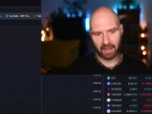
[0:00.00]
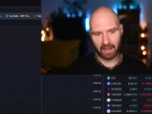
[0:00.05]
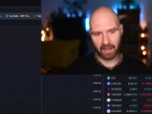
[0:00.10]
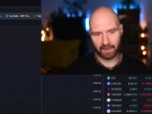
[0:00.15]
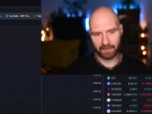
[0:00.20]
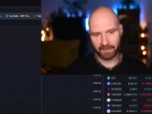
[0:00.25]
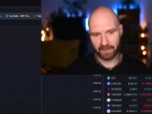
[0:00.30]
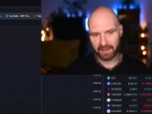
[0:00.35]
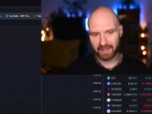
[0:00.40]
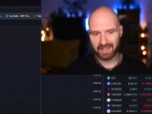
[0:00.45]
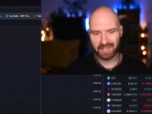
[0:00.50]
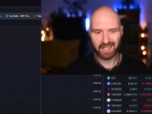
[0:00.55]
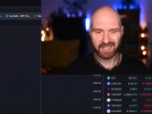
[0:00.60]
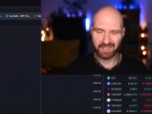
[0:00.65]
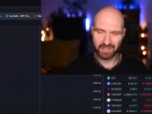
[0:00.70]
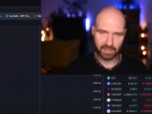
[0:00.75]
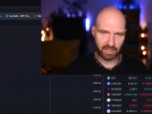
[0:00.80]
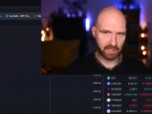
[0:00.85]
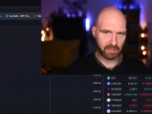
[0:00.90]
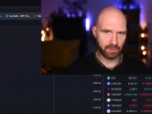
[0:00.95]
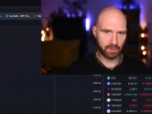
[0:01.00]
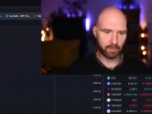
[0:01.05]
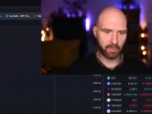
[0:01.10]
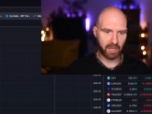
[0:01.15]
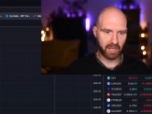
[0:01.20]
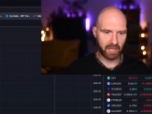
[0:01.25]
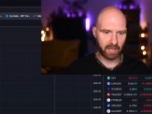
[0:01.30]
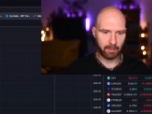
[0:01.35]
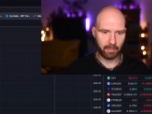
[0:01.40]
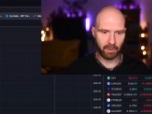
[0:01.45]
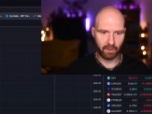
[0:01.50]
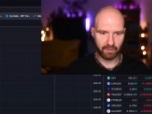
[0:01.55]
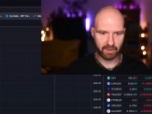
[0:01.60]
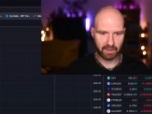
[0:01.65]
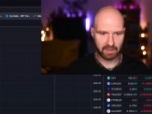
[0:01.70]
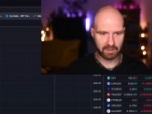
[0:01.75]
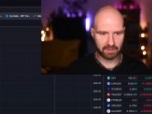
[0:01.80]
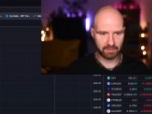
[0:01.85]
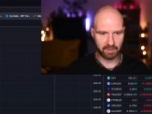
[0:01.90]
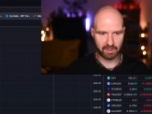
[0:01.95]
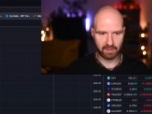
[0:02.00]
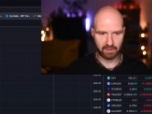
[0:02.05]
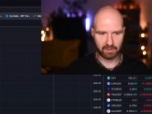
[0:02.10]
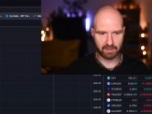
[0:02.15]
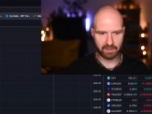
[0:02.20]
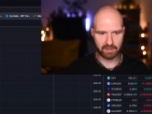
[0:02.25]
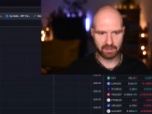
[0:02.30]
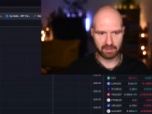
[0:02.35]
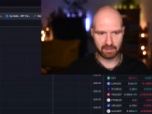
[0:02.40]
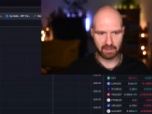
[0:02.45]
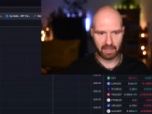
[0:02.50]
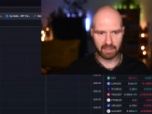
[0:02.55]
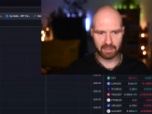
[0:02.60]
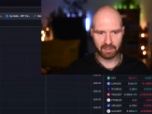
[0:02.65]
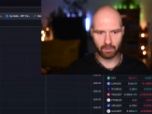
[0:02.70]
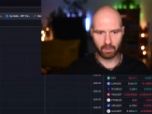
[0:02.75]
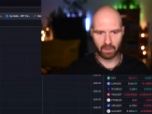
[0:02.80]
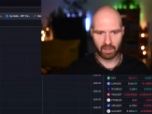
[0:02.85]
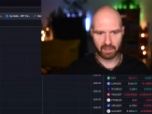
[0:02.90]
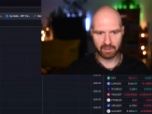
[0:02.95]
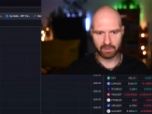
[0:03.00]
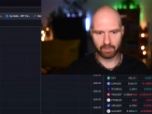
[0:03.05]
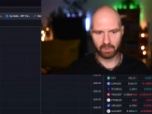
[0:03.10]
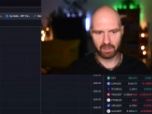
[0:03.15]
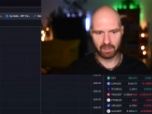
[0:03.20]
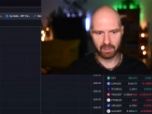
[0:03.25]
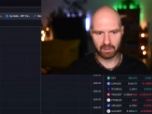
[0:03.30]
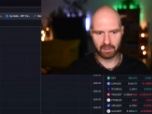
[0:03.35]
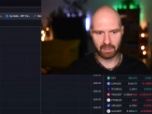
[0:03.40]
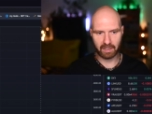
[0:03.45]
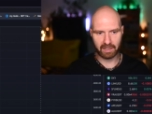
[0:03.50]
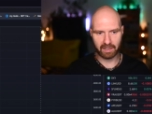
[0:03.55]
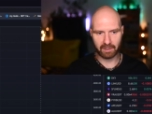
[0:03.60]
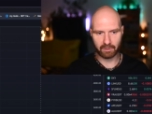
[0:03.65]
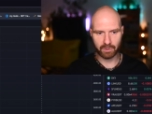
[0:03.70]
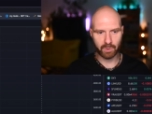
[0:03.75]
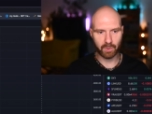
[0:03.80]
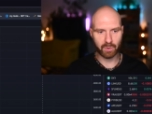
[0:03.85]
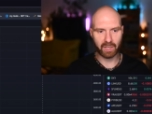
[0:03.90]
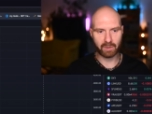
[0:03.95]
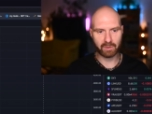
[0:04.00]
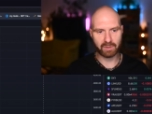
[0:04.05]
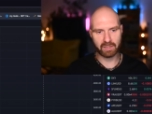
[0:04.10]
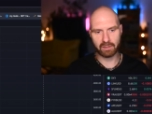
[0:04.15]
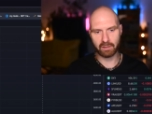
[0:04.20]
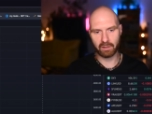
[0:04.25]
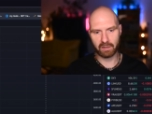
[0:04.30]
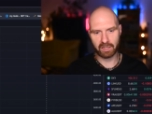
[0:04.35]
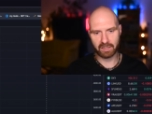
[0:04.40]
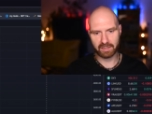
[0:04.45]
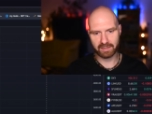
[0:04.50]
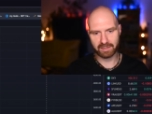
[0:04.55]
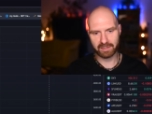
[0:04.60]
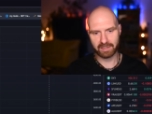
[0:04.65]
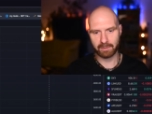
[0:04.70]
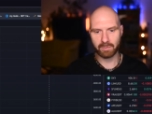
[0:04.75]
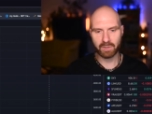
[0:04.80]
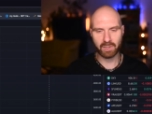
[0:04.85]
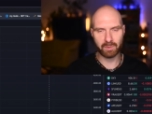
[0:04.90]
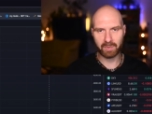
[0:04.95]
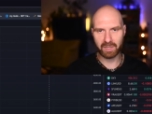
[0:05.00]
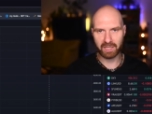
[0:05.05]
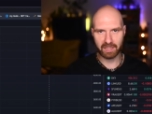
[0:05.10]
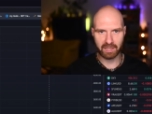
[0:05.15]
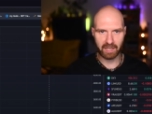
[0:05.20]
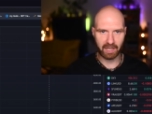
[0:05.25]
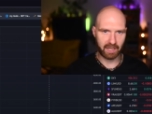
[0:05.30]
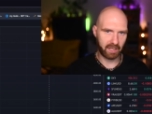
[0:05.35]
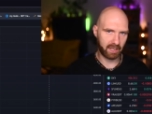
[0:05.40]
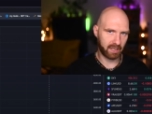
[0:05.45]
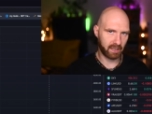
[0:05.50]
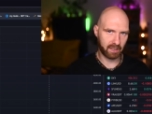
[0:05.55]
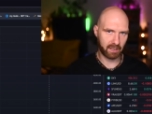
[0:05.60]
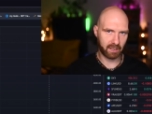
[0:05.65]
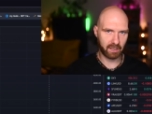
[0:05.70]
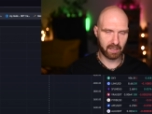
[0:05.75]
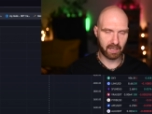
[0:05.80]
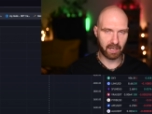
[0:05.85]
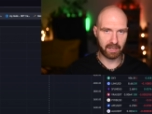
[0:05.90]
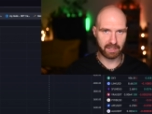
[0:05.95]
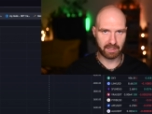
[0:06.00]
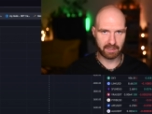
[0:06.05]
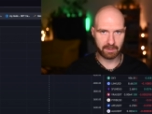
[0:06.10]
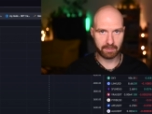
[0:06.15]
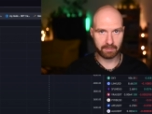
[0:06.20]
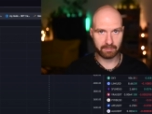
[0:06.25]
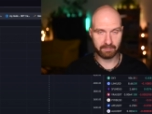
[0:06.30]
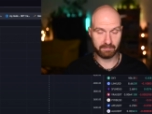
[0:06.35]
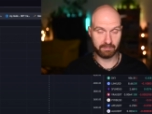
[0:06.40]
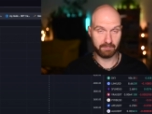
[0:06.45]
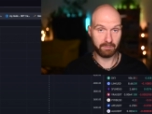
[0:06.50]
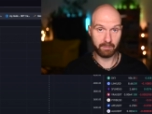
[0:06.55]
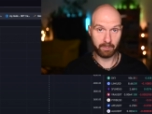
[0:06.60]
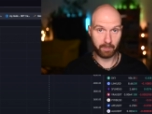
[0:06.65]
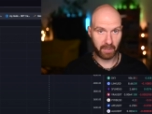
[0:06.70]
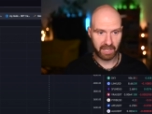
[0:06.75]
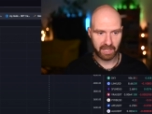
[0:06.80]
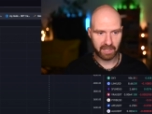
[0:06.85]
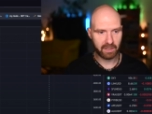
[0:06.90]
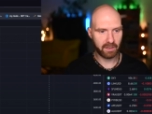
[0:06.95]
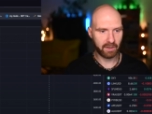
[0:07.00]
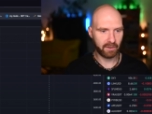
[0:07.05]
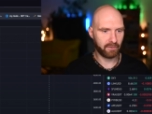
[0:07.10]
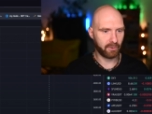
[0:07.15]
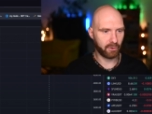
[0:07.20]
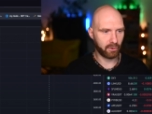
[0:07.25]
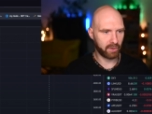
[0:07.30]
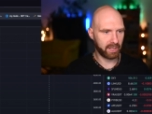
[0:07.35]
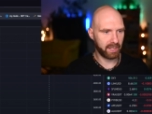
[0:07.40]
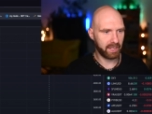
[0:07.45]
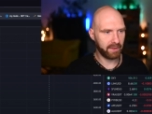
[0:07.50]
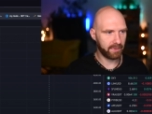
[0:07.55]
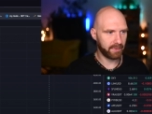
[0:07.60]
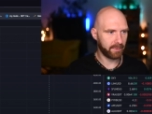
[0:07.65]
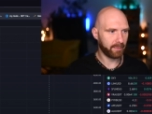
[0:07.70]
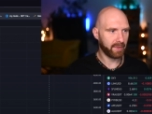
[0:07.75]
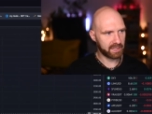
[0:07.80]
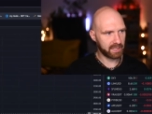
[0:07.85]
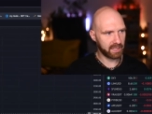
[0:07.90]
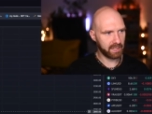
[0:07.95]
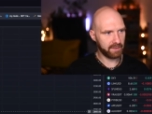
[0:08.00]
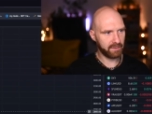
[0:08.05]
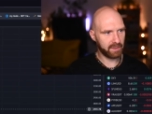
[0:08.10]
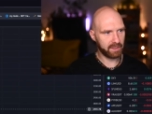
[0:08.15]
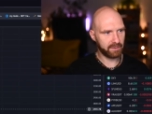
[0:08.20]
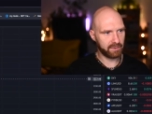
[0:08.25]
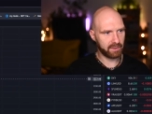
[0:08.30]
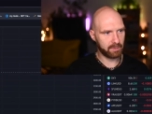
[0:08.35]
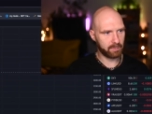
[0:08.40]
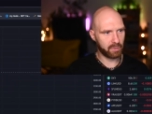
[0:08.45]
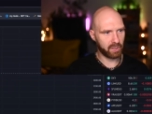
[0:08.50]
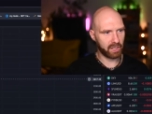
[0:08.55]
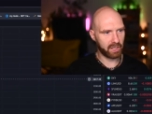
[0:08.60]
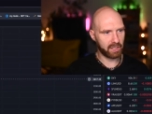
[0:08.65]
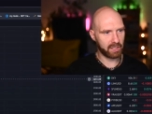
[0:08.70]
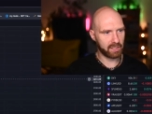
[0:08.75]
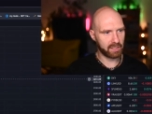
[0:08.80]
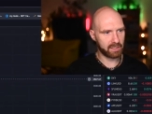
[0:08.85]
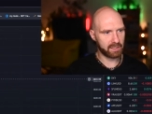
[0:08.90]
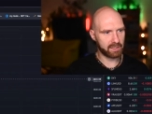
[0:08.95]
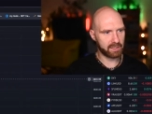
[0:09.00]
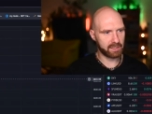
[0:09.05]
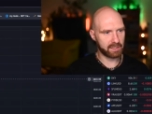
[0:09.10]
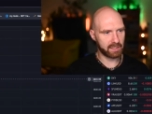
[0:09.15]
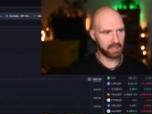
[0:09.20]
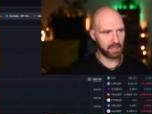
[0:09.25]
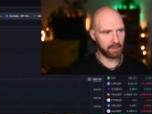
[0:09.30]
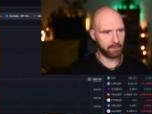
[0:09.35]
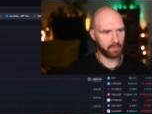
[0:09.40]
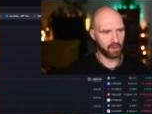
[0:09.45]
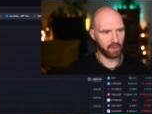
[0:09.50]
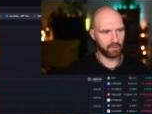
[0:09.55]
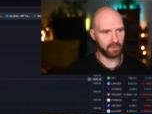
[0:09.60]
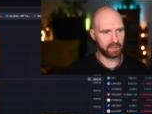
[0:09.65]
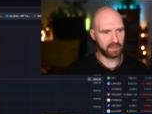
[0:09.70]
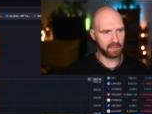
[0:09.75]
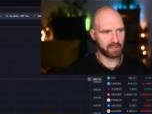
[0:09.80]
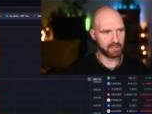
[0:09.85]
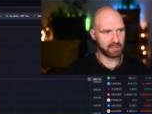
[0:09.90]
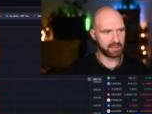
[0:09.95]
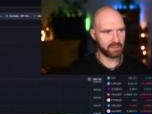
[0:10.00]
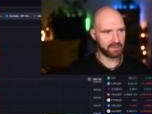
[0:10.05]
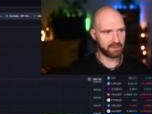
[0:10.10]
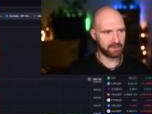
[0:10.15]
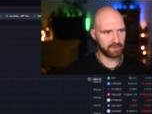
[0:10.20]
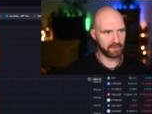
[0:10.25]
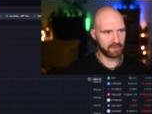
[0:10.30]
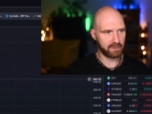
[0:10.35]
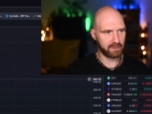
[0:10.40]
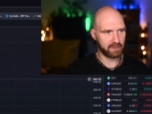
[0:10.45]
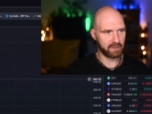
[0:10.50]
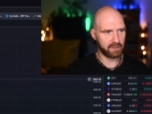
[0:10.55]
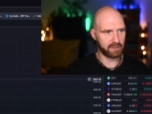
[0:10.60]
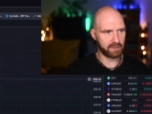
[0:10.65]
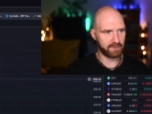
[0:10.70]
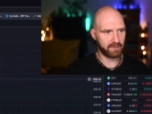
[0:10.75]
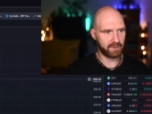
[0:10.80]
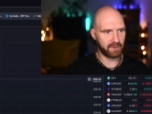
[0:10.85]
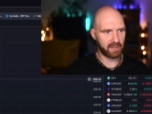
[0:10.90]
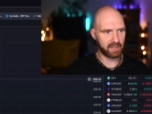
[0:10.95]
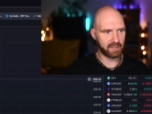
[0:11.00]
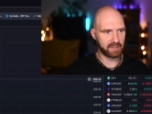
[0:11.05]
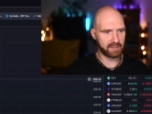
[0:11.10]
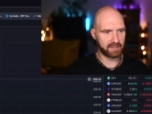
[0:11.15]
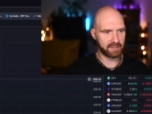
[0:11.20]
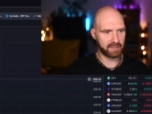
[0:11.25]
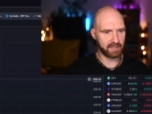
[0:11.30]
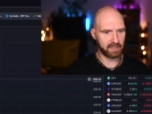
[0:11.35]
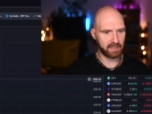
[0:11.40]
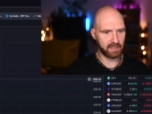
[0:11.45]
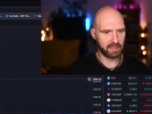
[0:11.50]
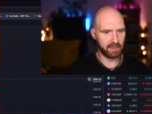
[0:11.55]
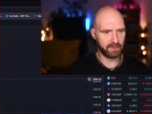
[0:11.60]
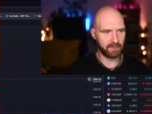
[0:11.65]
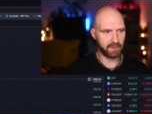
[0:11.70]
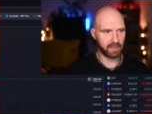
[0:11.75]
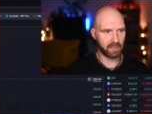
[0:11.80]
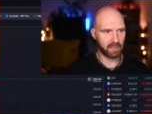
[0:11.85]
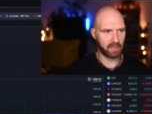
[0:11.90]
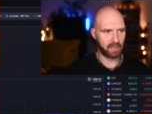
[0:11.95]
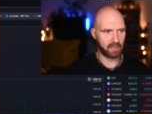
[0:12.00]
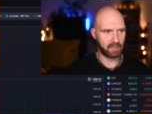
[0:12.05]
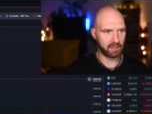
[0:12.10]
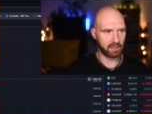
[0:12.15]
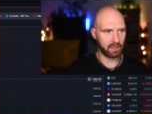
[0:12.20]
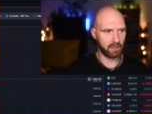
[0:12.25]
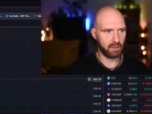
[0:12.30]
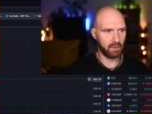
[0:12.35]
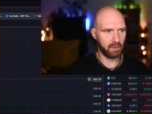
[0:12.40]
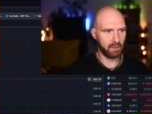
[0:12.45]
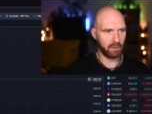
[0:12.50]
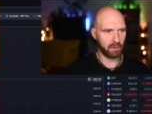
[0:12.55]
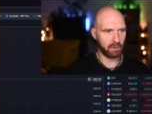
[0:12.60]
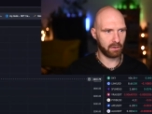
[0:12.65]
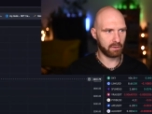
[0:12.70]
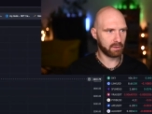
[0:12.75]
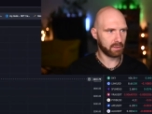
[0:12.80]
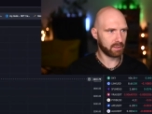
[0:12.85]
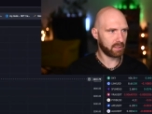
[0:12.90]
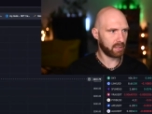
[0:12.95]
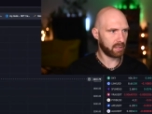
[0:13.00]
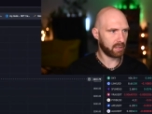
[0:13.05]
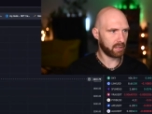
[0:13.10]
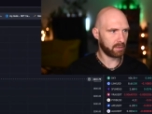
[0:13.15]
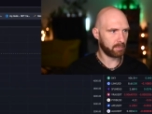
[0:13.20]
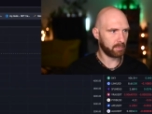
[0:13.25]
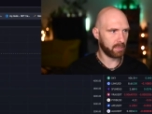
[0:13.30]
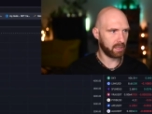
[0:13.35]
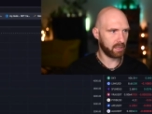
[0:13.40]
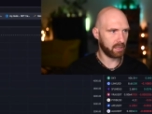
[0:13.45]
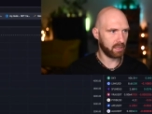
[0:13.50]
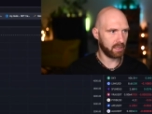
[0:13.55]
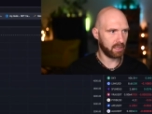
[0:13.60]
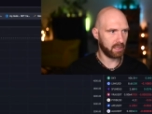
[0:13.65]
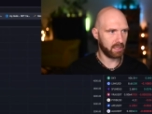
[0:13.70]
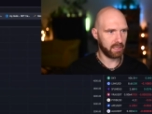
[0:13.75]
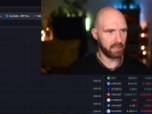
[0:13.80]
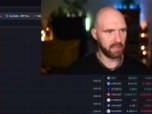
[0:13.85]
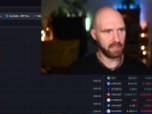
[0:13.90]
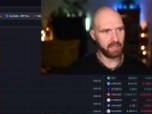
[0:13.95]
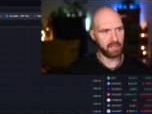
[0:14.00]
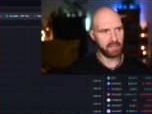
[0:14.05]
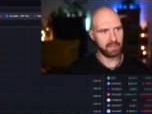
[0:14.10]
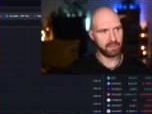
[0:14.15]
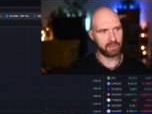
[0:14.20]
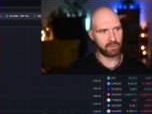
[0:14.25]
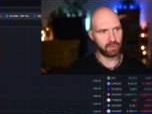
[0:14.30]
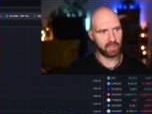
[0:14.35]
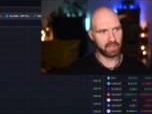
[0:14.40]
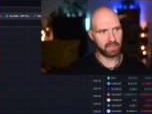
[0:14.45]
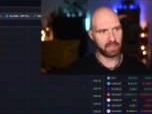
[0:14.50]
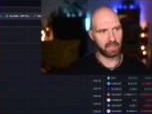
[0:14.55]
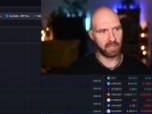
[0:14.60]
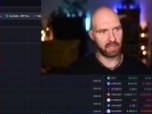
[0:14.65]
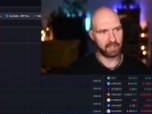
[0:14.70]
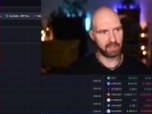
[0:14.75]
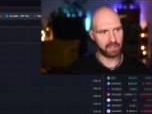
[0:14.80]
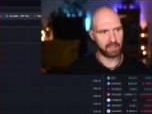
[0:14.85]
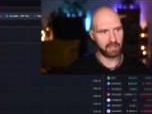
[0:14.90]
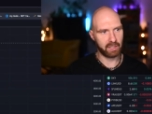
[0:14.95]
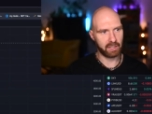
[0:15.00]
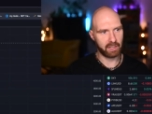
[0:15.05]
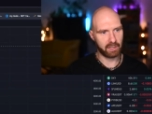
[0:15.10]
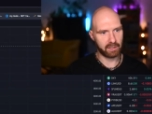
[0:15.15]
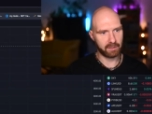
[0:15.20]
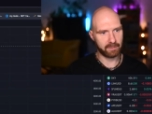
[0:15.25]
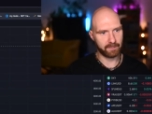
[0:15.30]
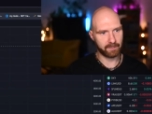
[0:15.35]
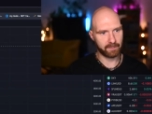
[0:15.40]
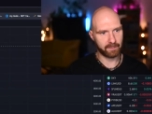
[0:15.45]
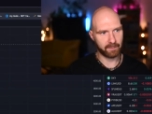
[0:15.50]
I think it has a chance to break above it because otherwise, well, around $2,000 seems to be the current peak for ETH, even if it breaks above it, there's this very significant long-term trend line here,